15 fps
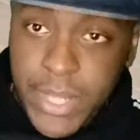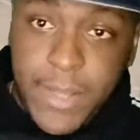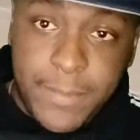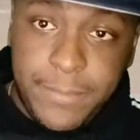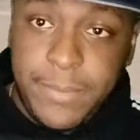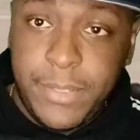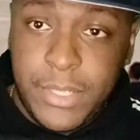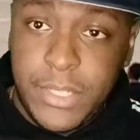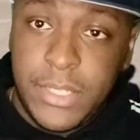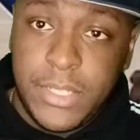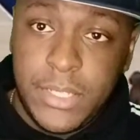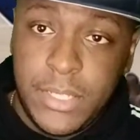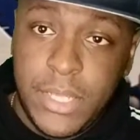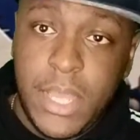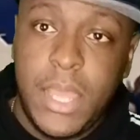up,
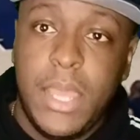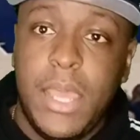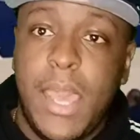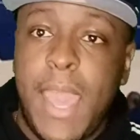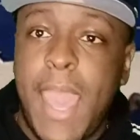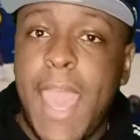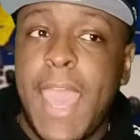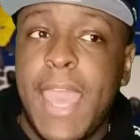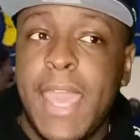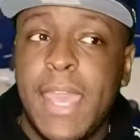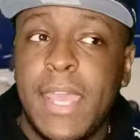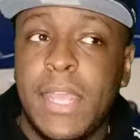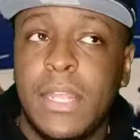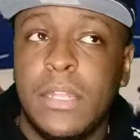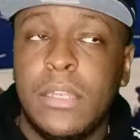
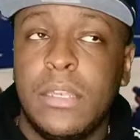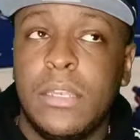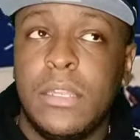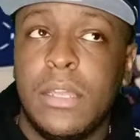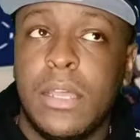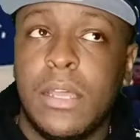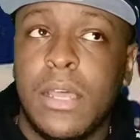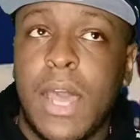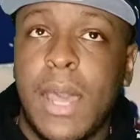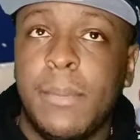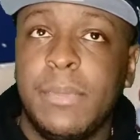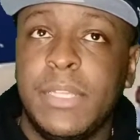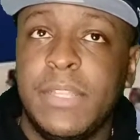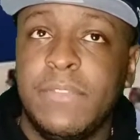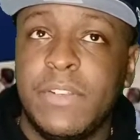and I
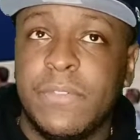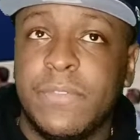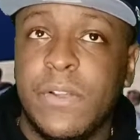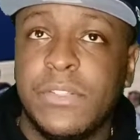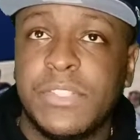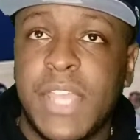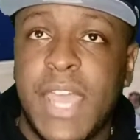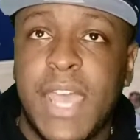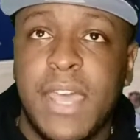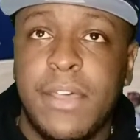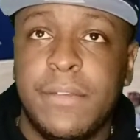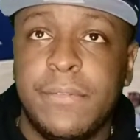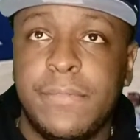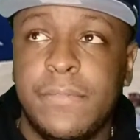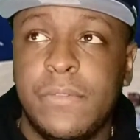believe in the first
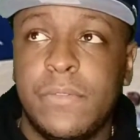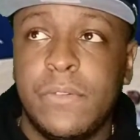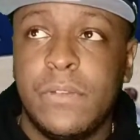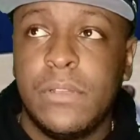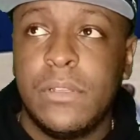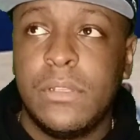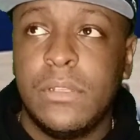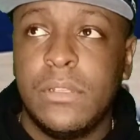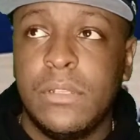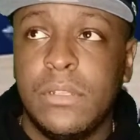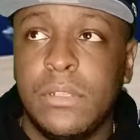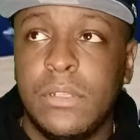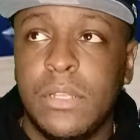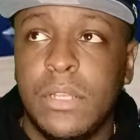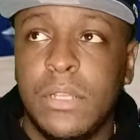half,
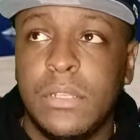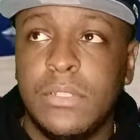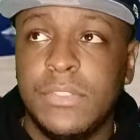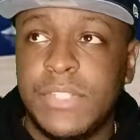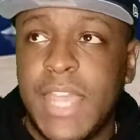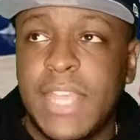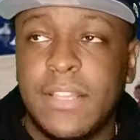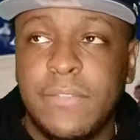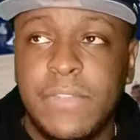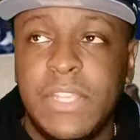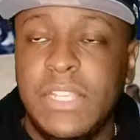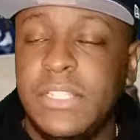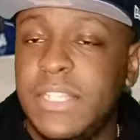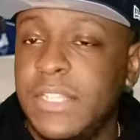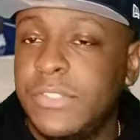Zach
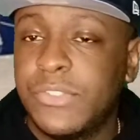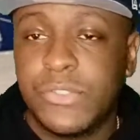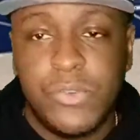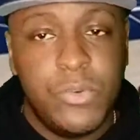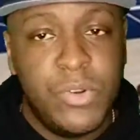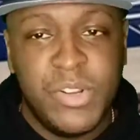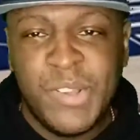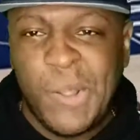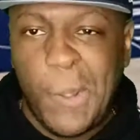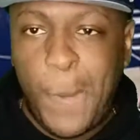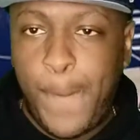LaVine didn't score,